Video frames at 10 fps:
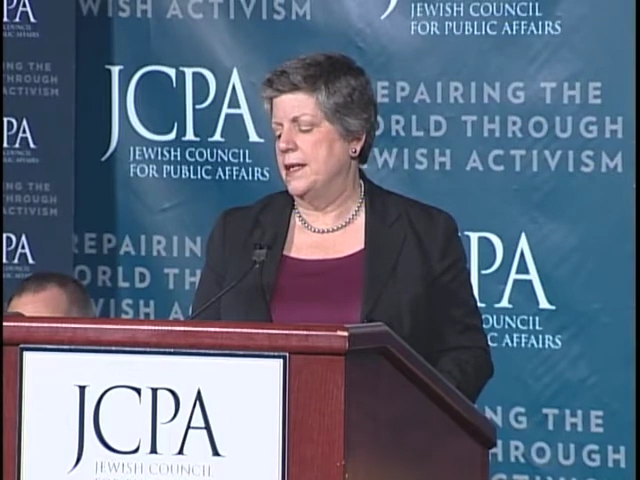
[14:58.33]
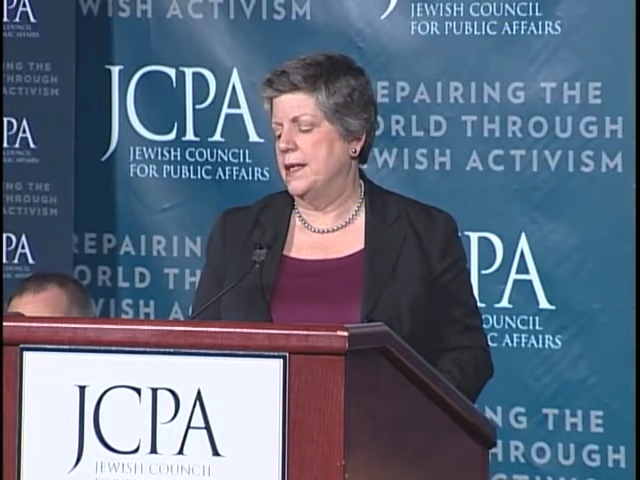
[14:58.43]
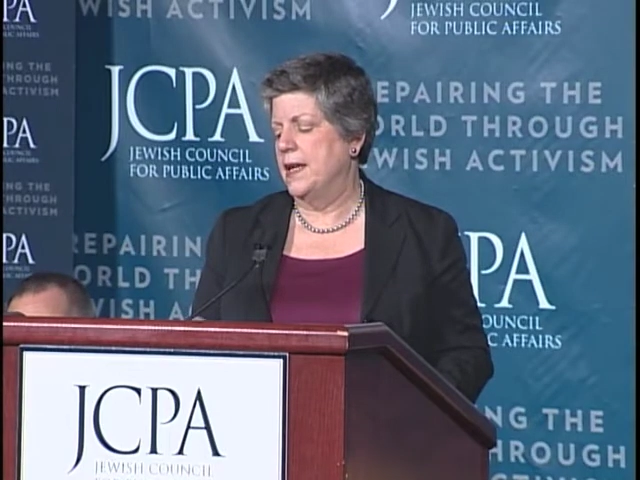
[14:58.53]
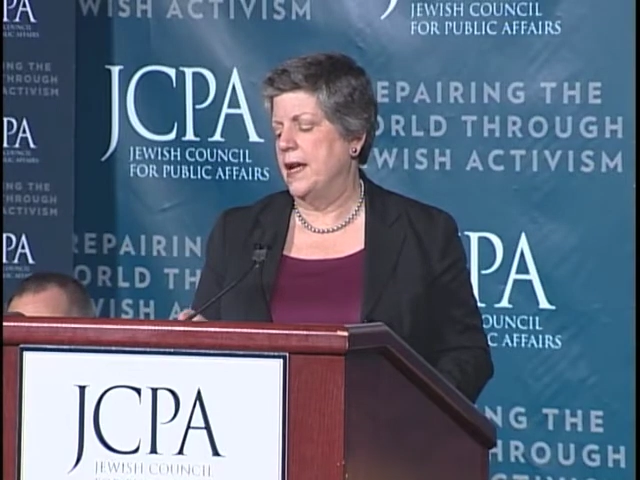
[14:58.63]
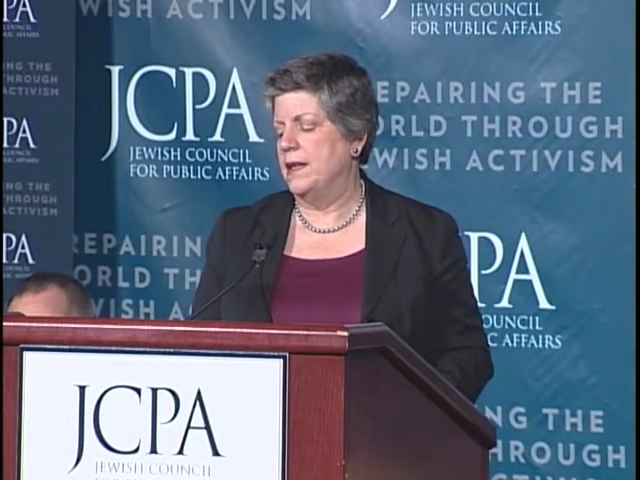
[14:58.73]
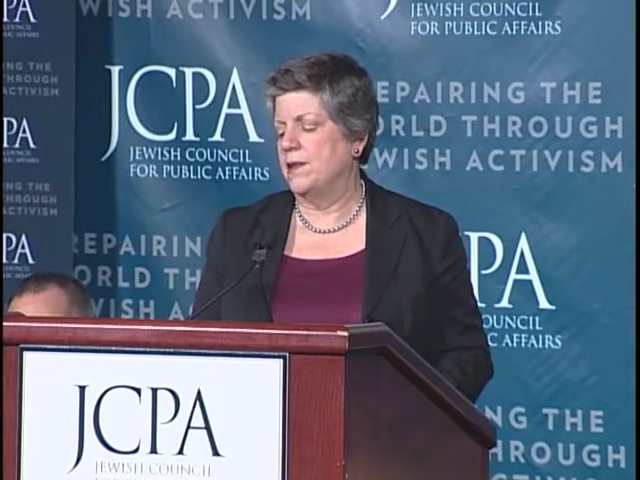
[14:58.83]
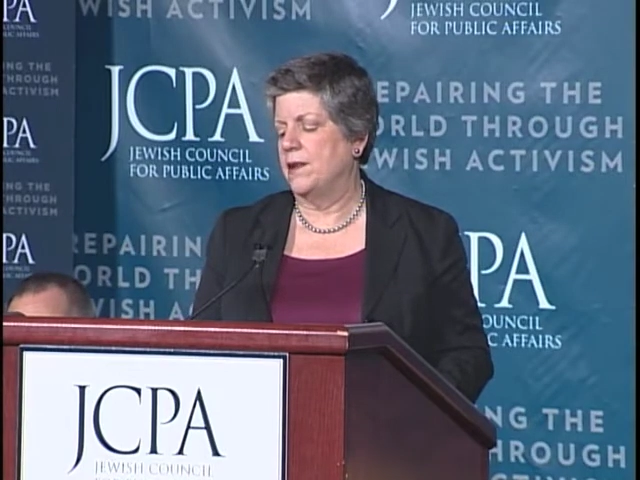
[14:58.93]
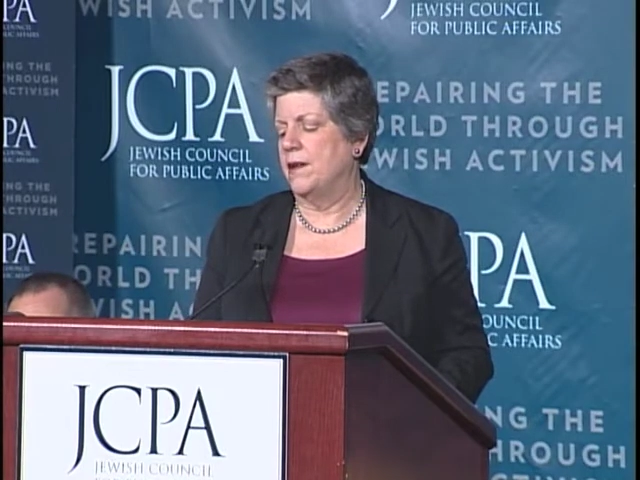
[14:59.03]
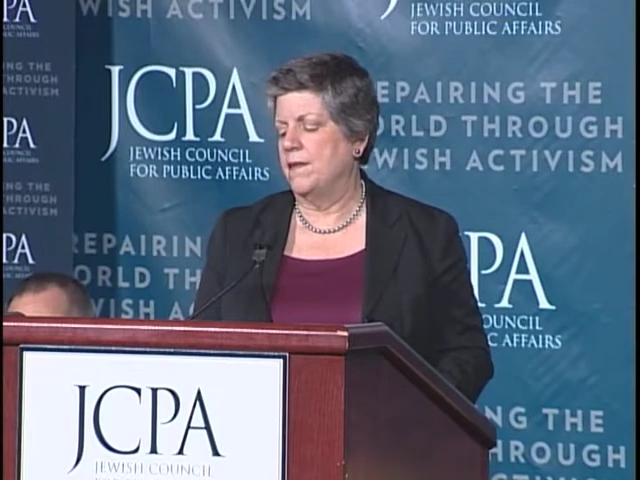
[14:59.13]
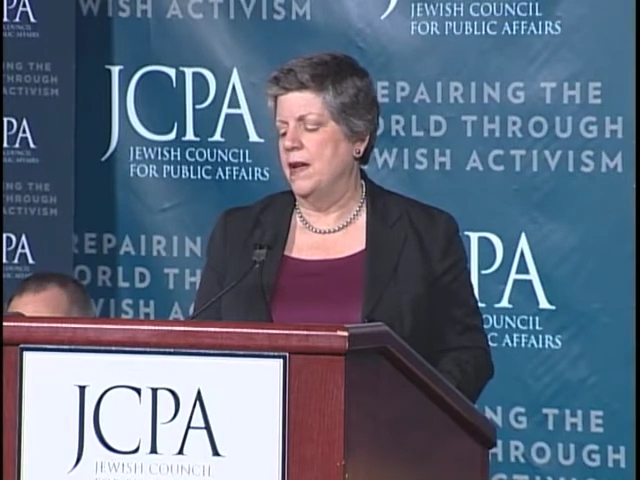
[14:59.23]
a case
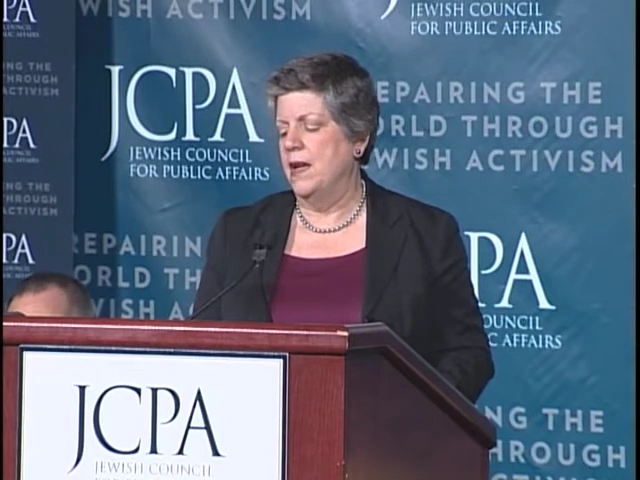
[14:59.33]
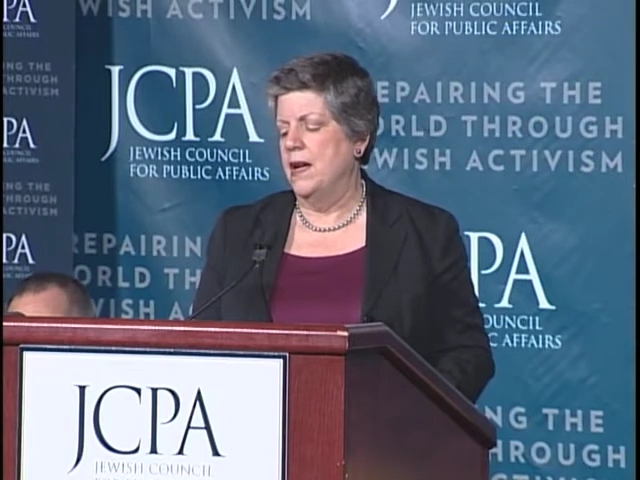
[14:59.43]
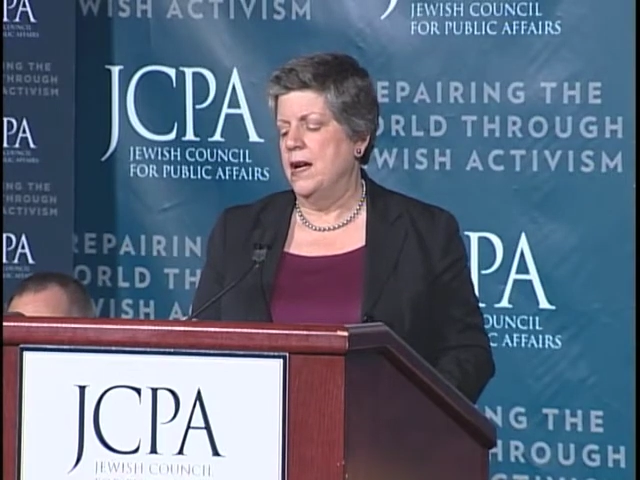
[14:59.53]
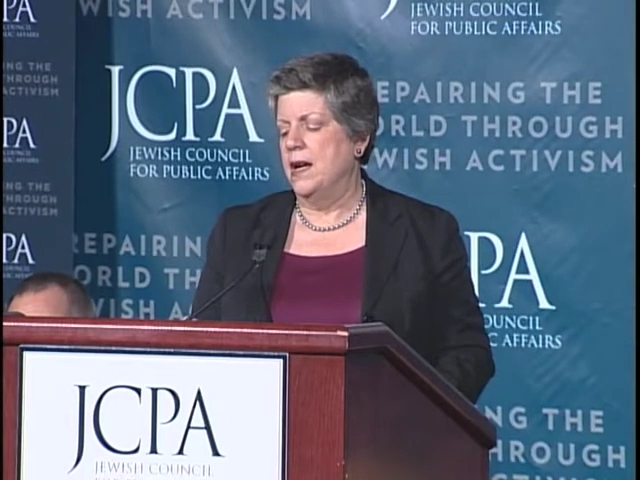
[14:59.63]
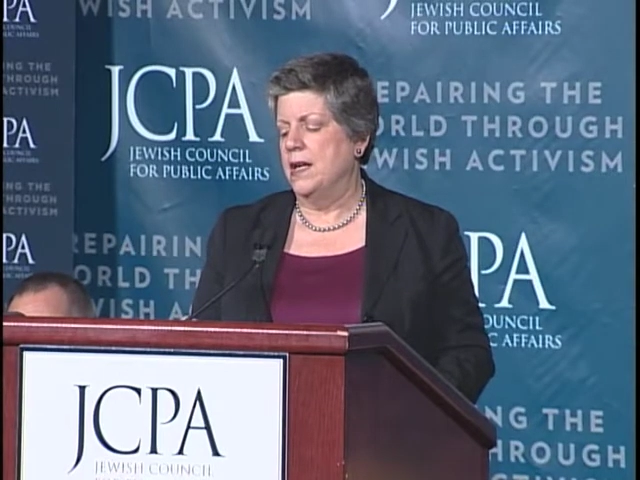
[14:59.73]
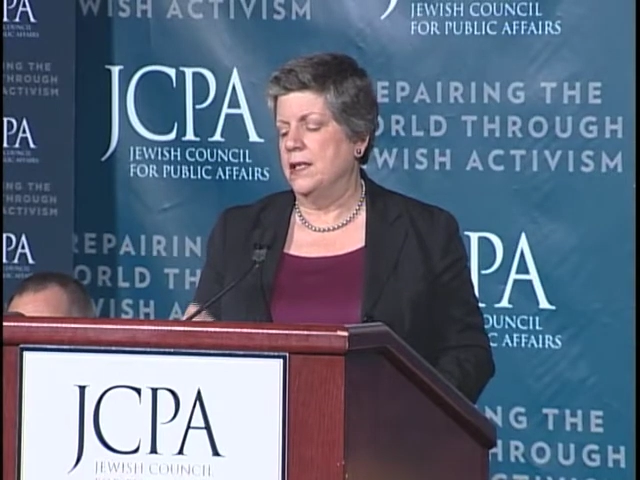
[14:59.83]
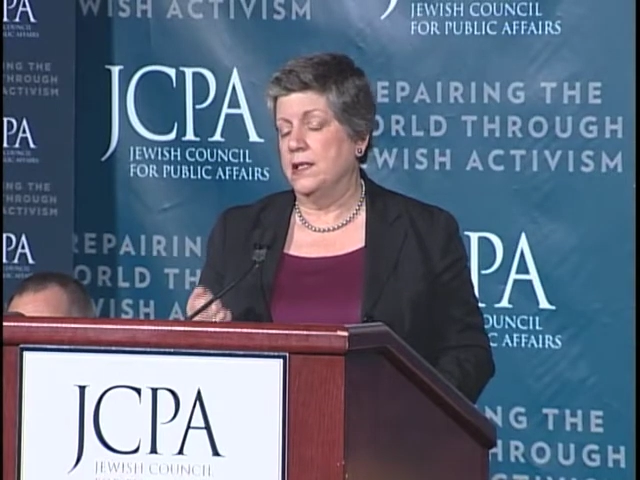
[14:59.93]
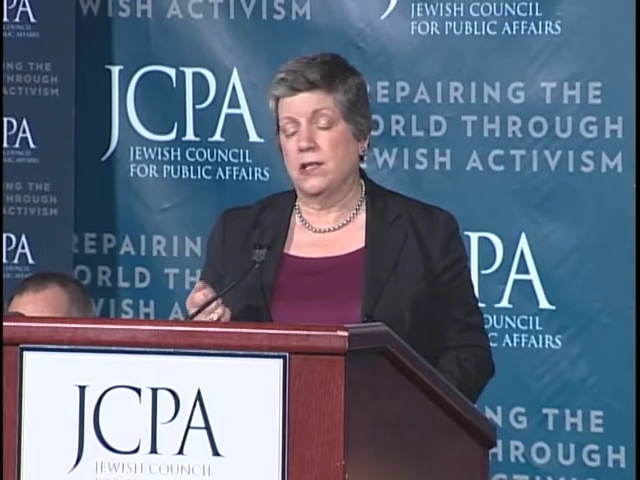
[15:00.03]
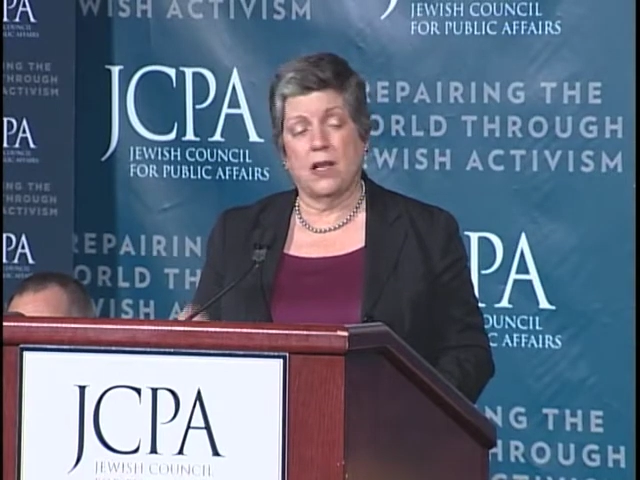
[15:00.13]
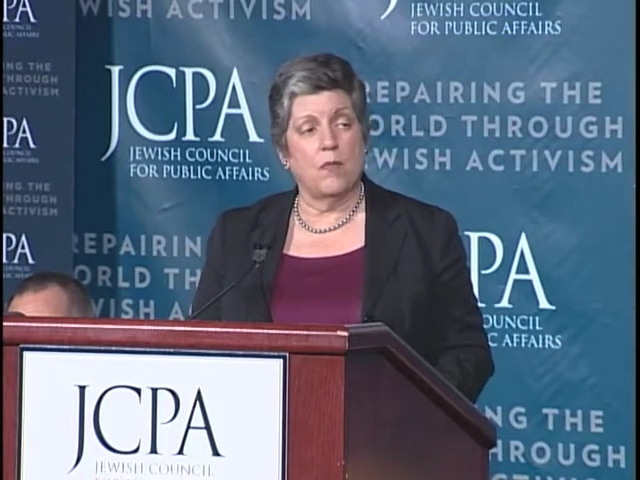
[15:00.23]
of
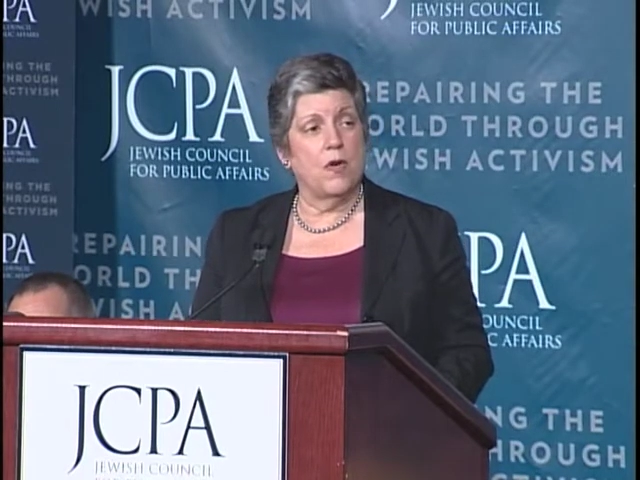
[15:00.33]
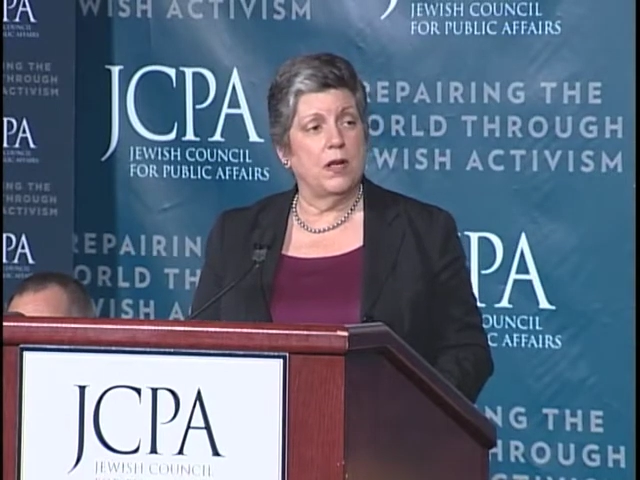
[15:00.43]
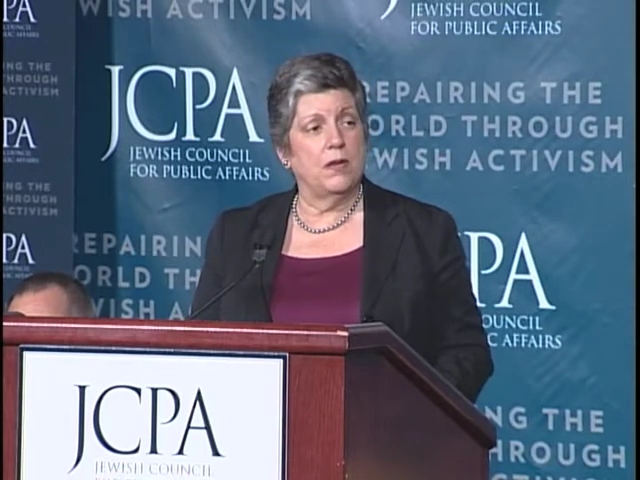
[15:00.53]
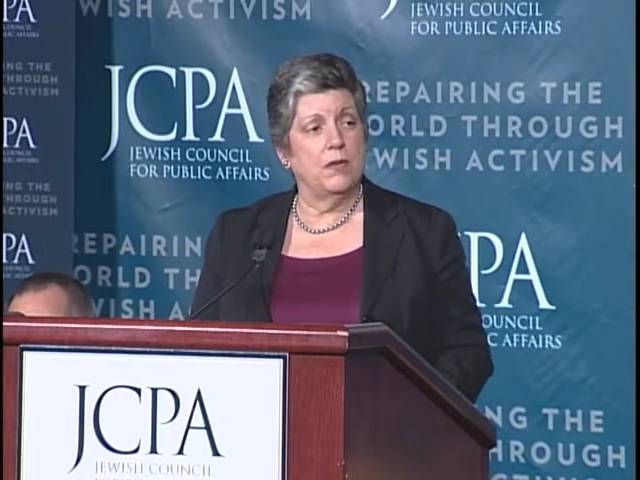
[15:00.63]
someone